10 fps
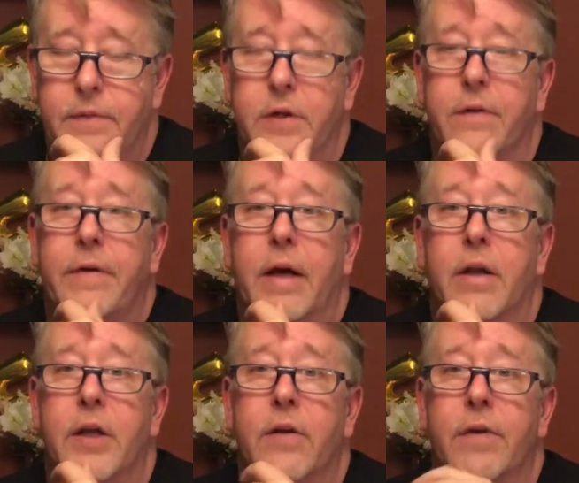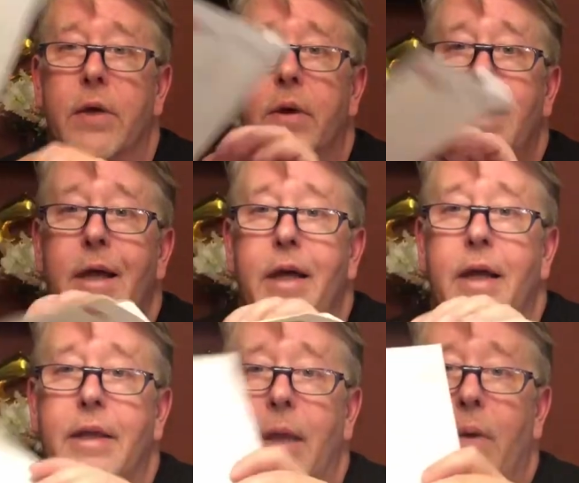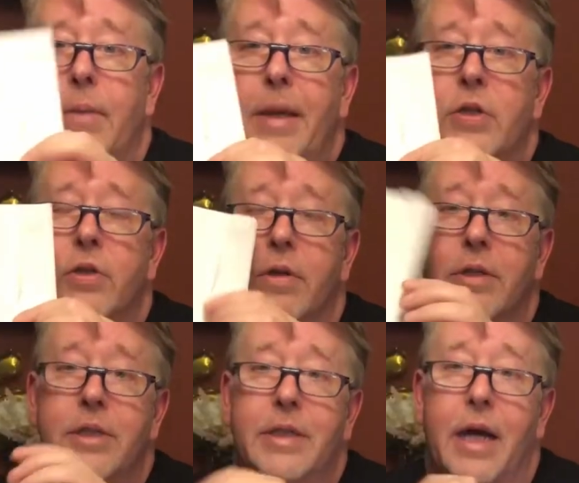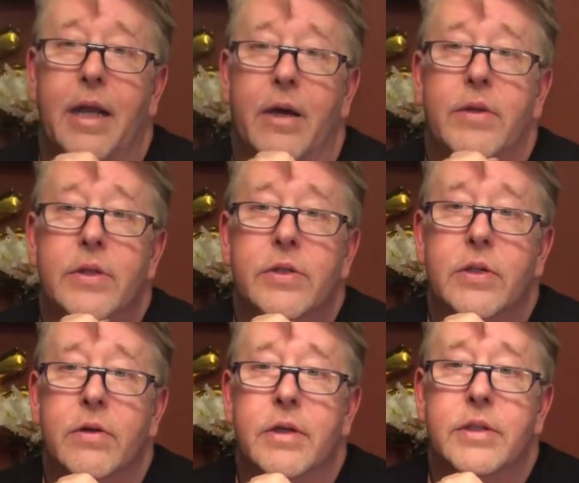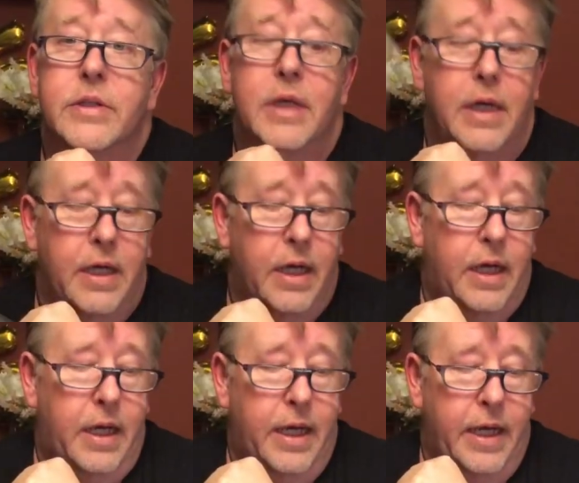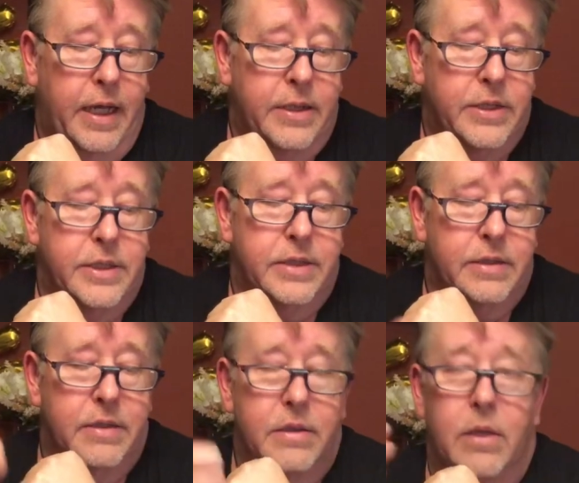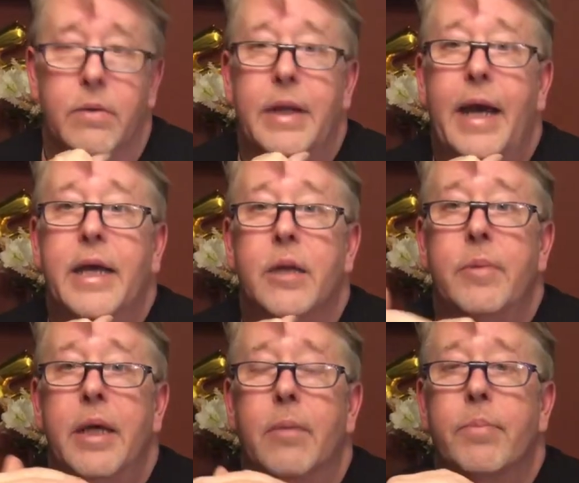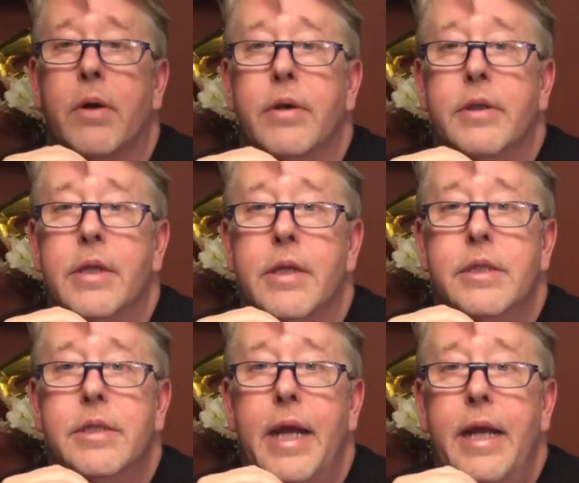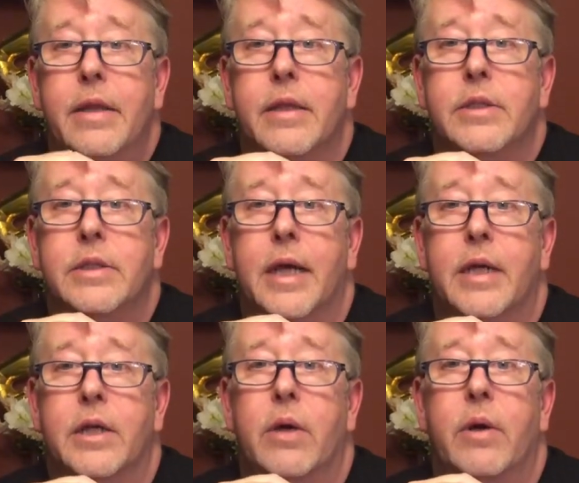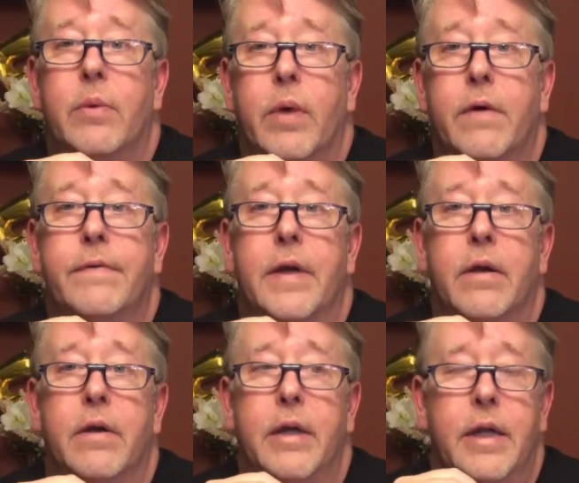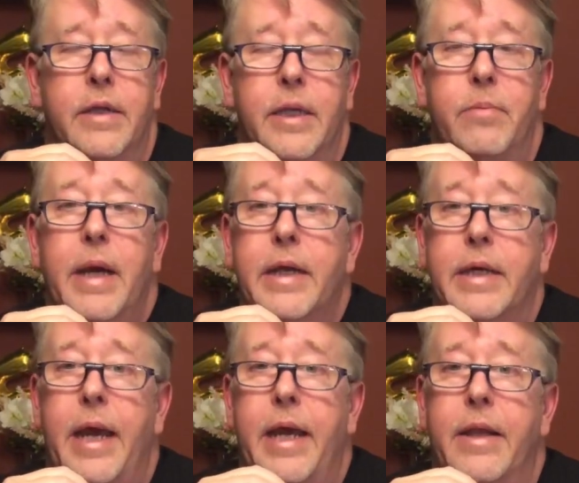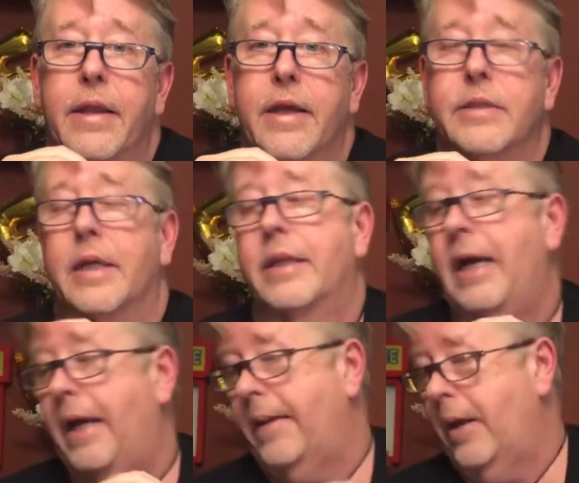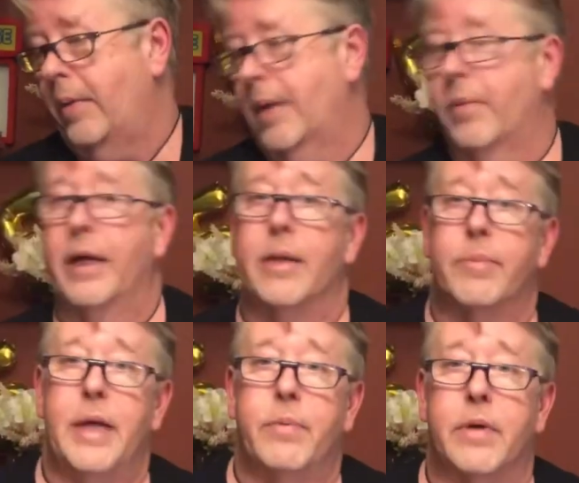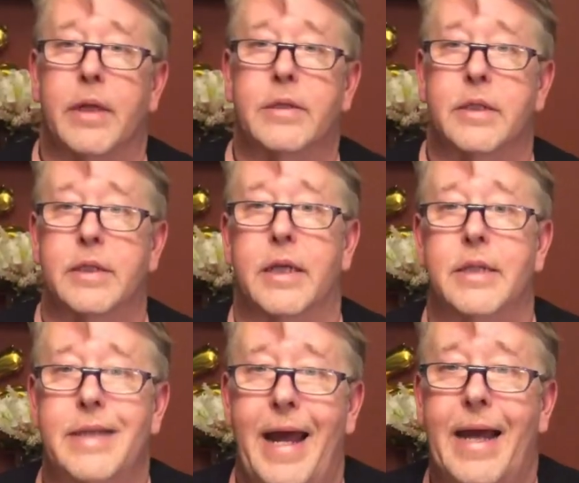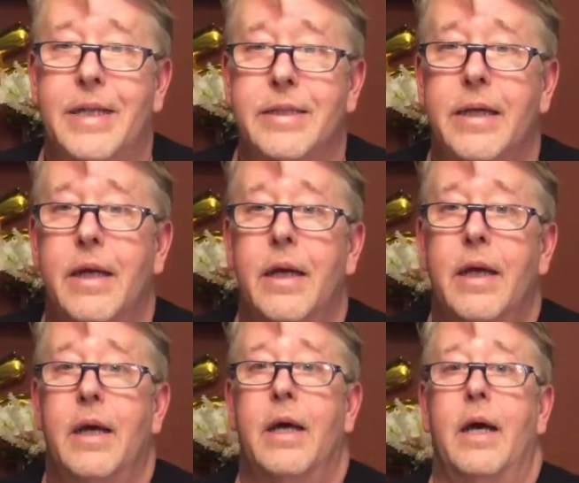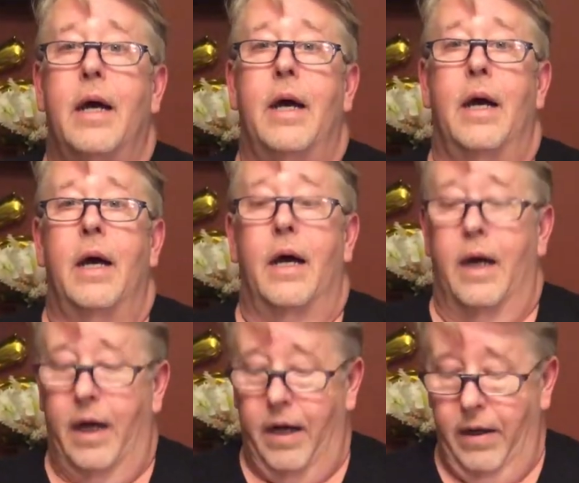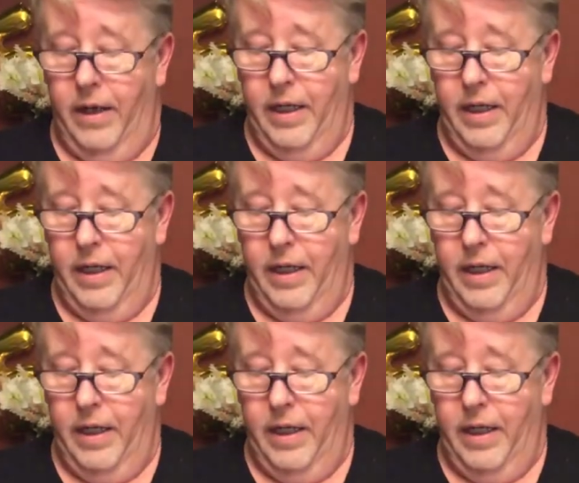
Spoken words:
final interview. They want to make sure that she's got health insurance, and she's not going to be a burden to the state, that she's not going to go on welfare and need Medicaid and things like that. They don't want to bring in people that's just going to tax or